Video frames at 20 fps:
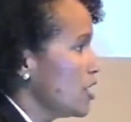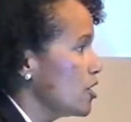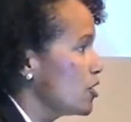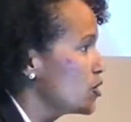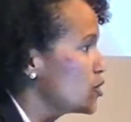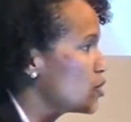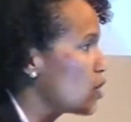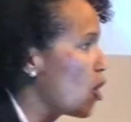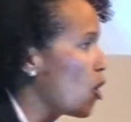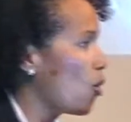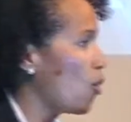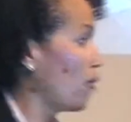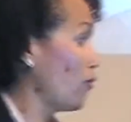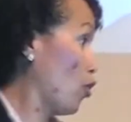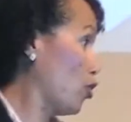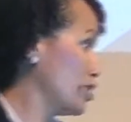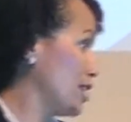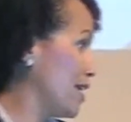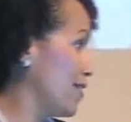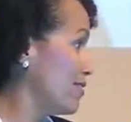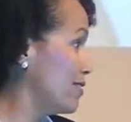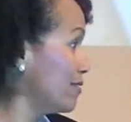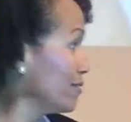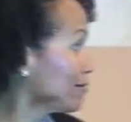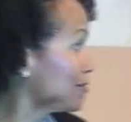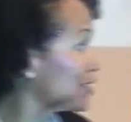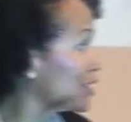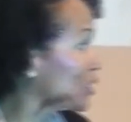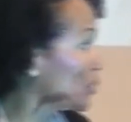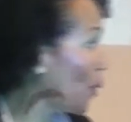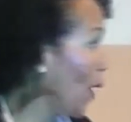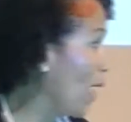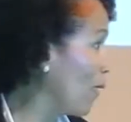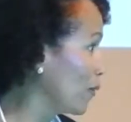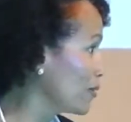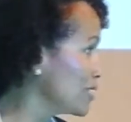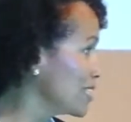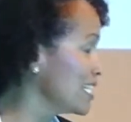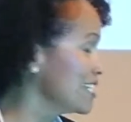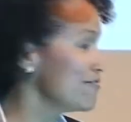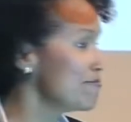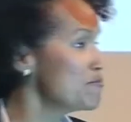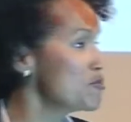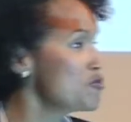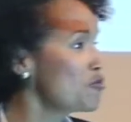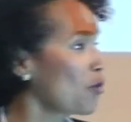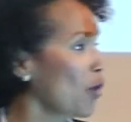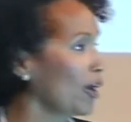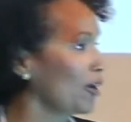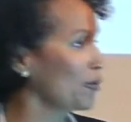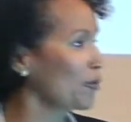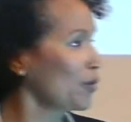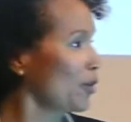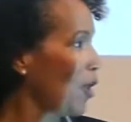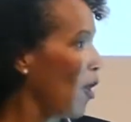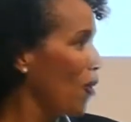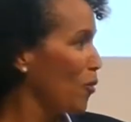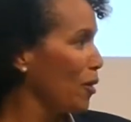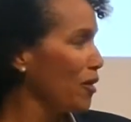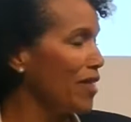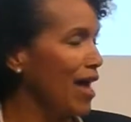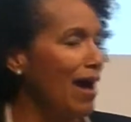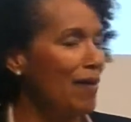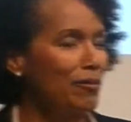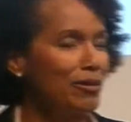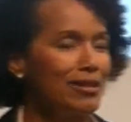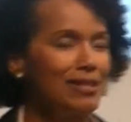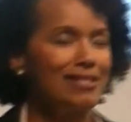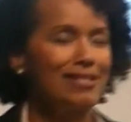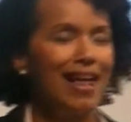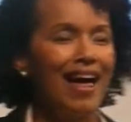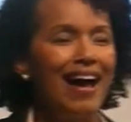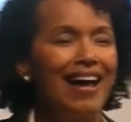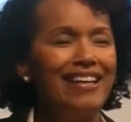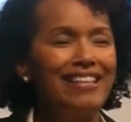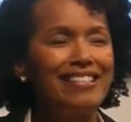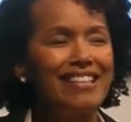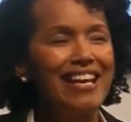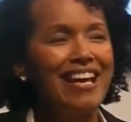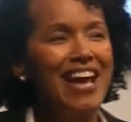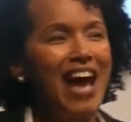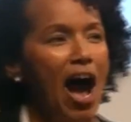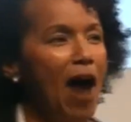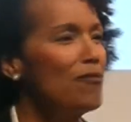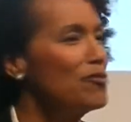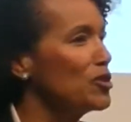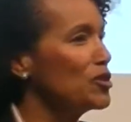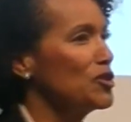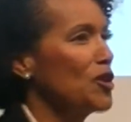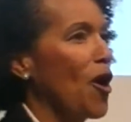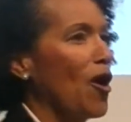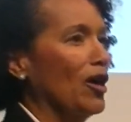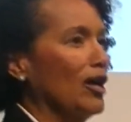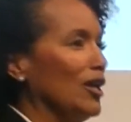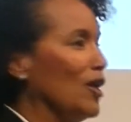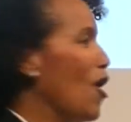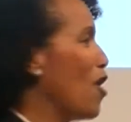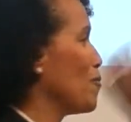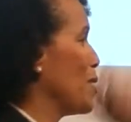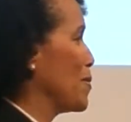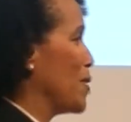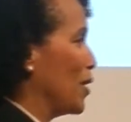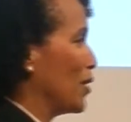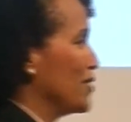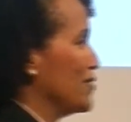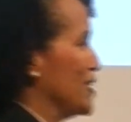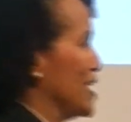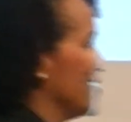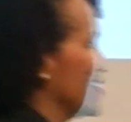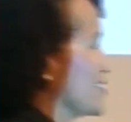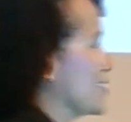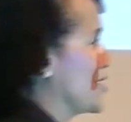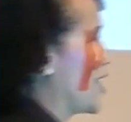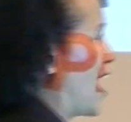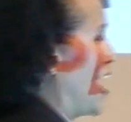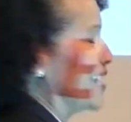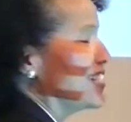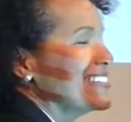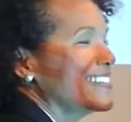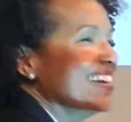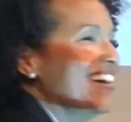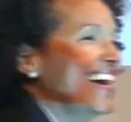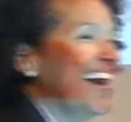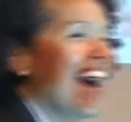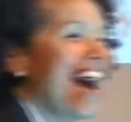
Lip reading: So, of course, I haven't even, didn't even move along with that with the slides. I'm just talking along. Maybe I don't even need the slides.